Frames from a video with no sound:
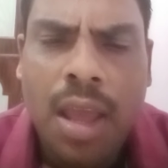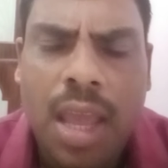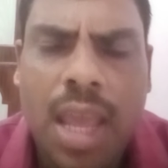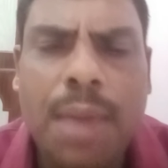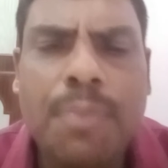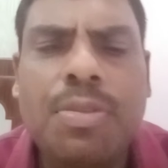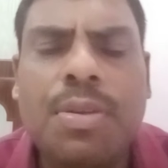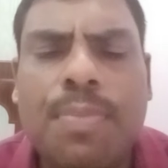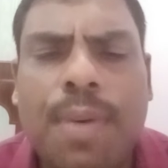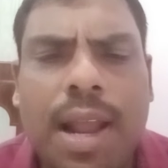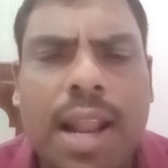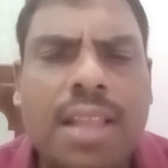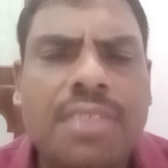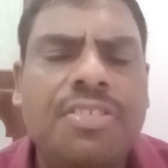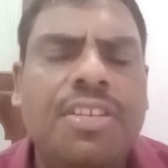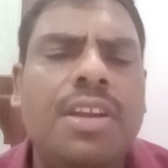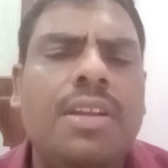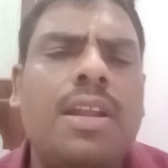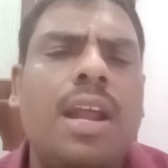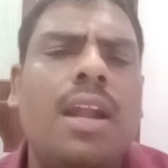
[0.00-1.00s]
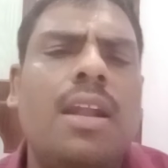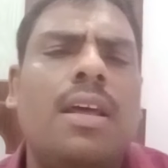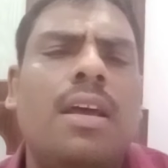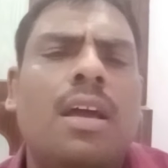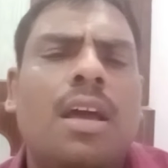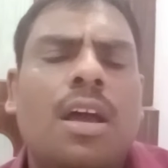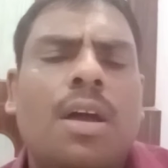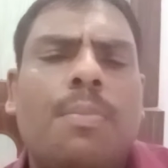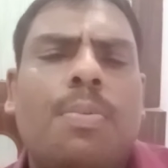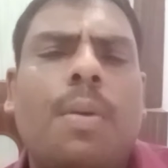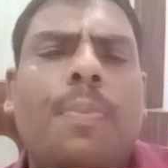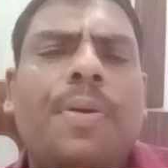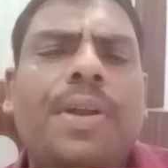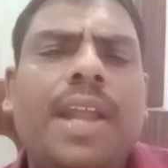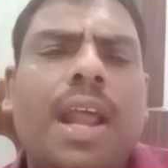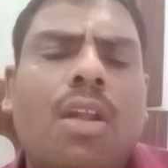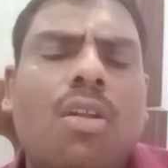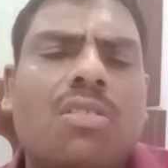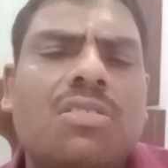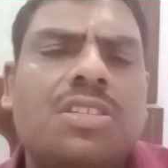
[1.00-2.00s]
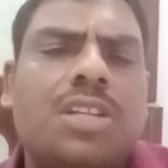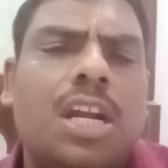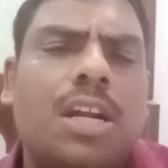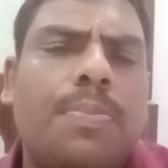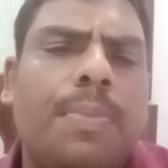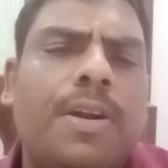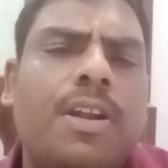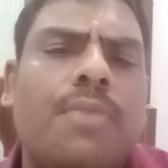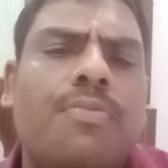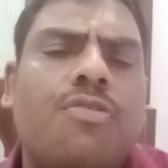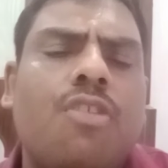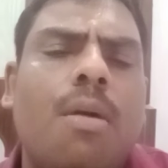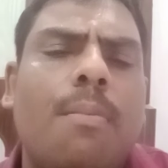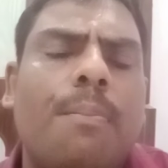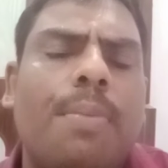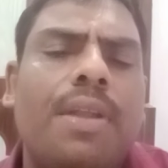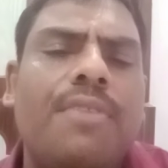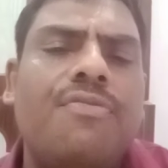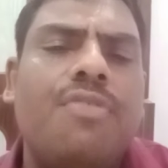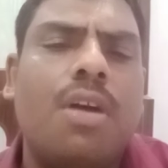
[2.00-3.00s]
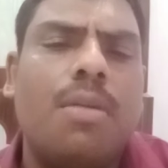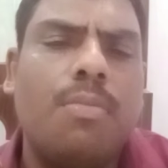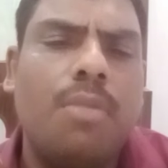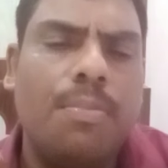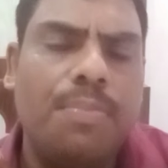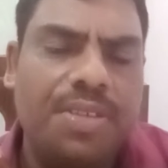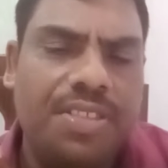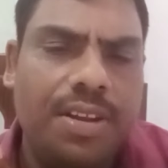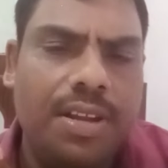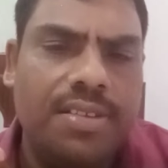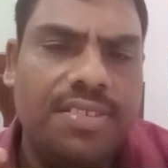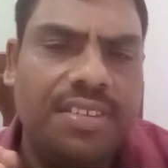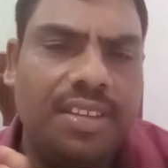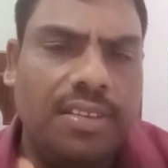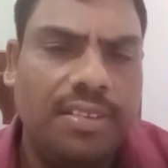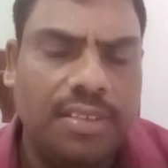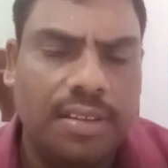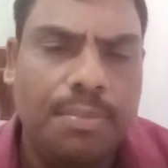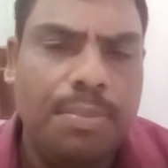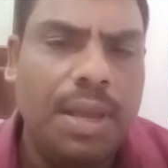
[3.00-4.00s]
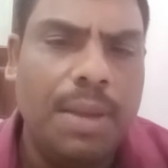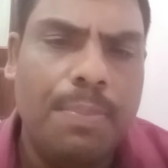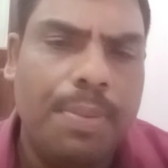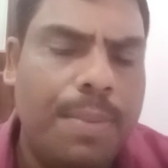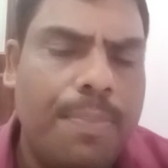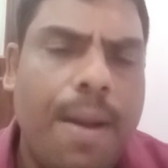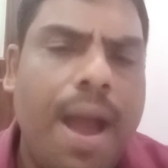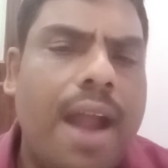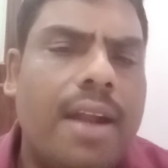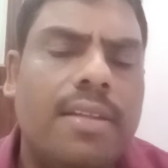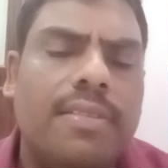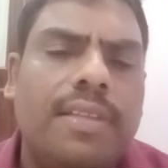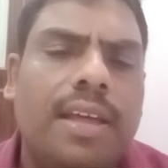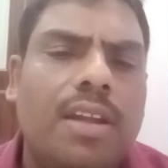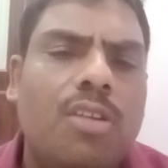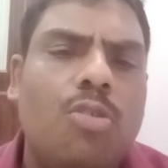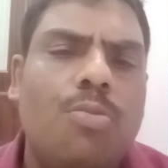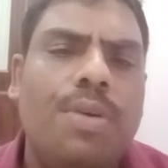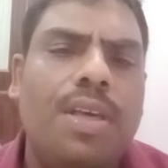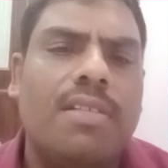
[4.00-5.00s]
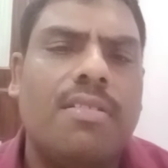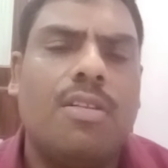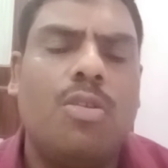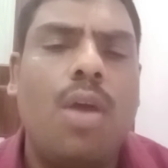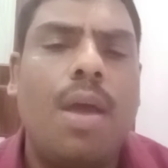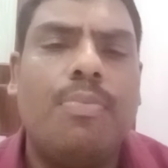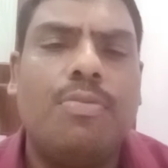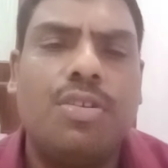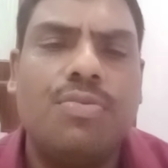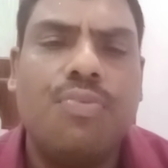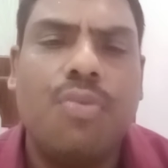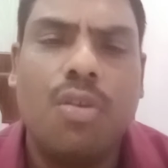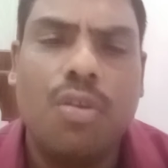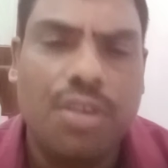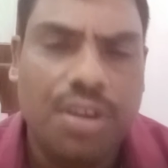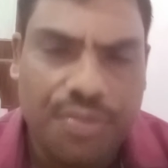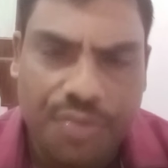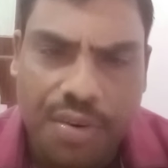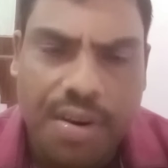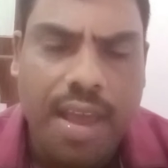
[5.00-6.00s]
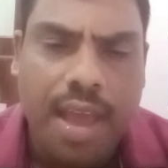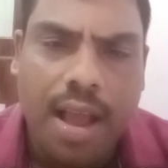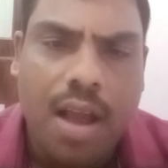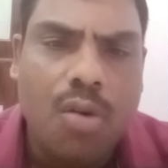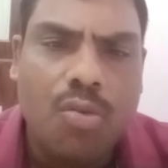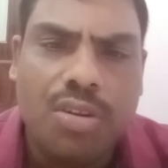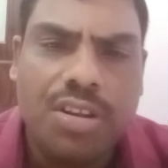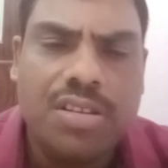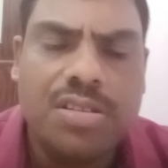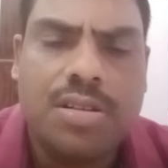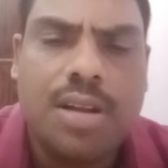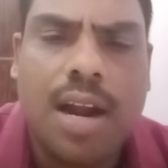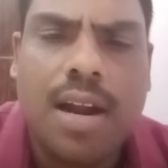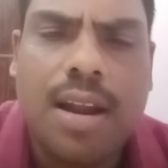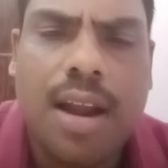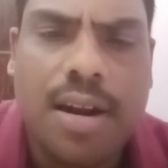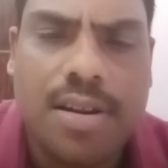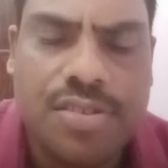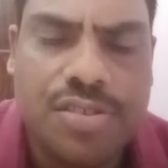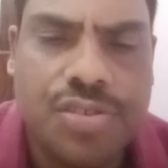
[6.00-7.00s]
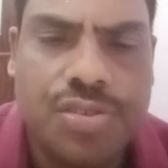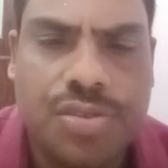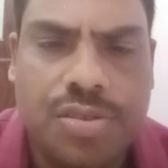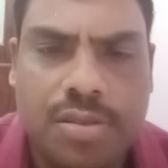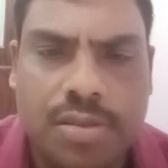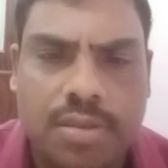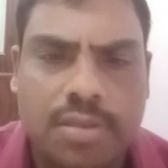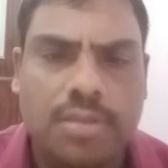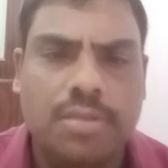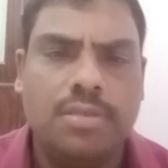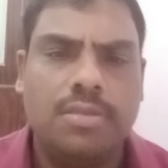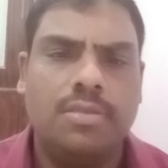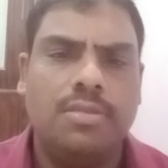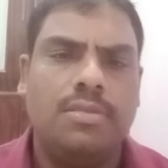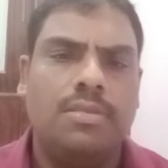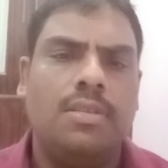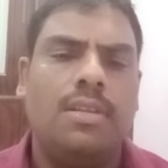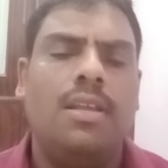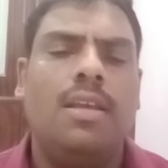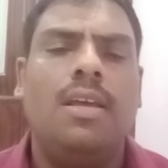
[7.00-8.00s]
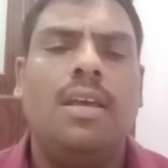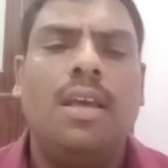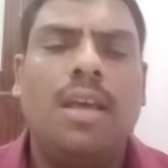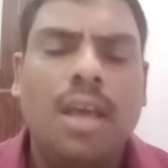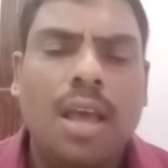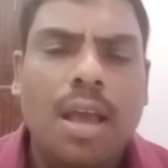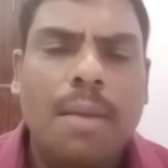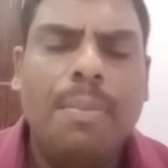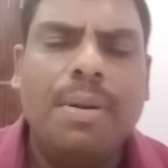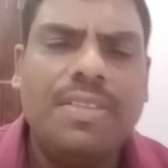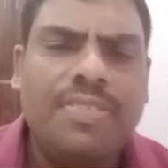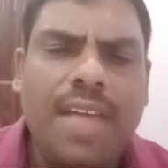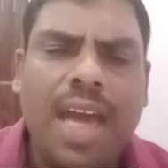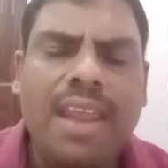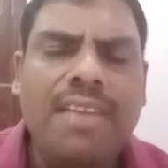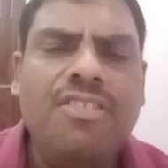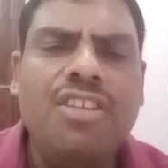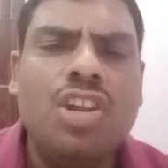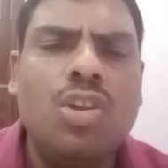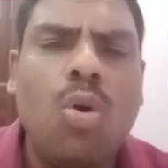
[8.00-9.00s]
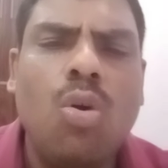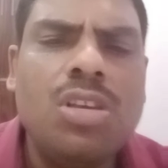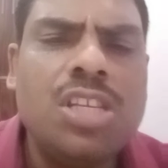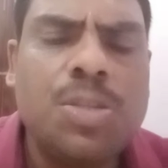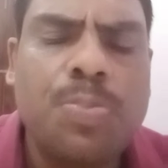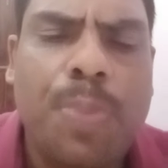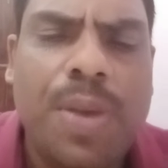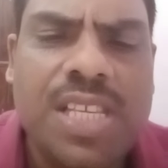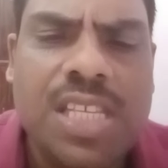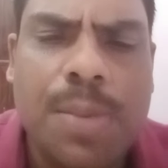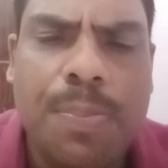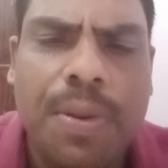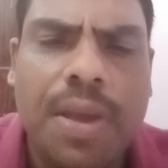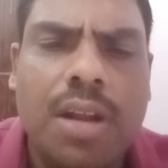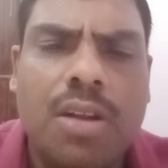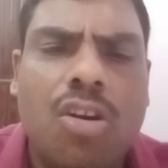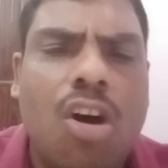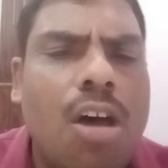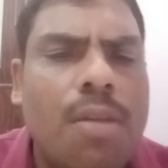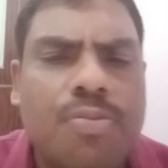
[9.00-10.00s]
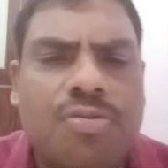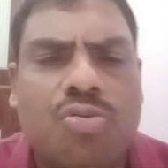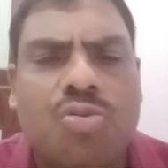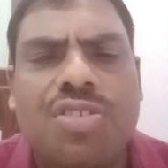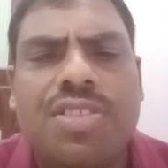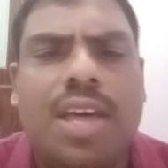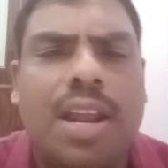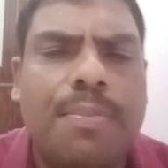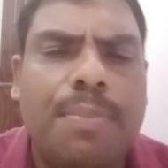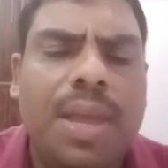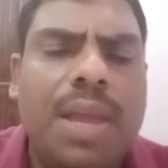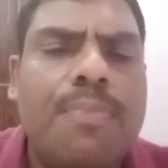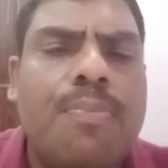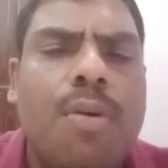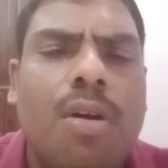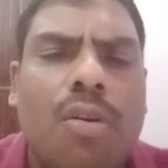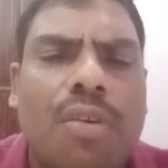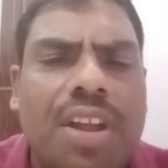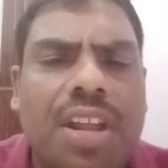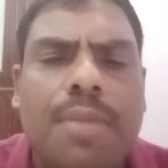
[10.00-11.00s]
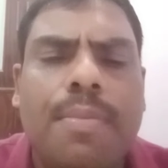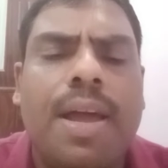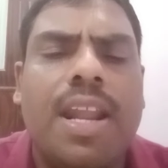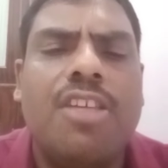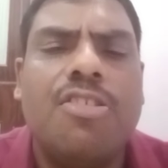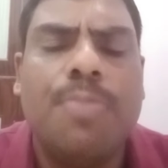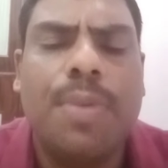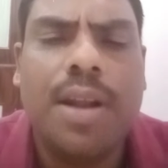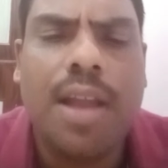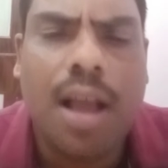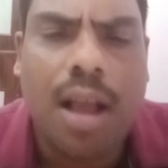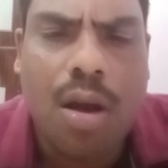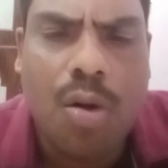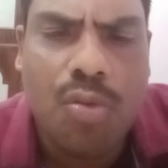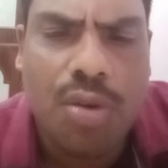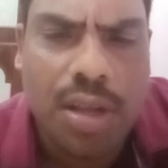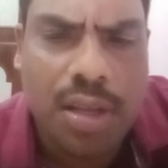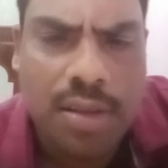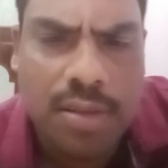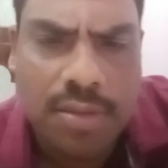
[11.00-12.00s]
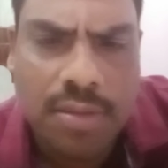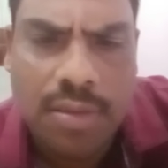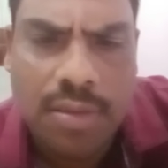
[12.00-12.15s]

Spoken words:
If the balance sheet and profit and loss statement of company form of business is being prepared, then obviously we have to follow different accounting standards. But there is no specific norms which are being followed in management accounting.